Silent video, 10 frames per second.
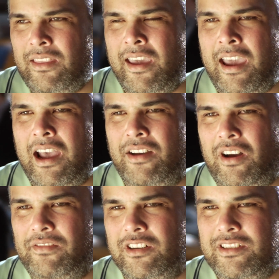They have
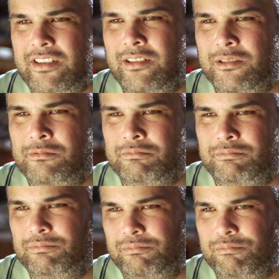offered to
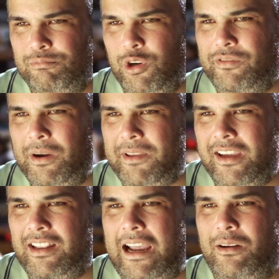move up
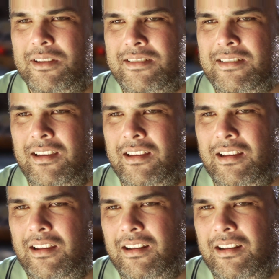the allowance, and,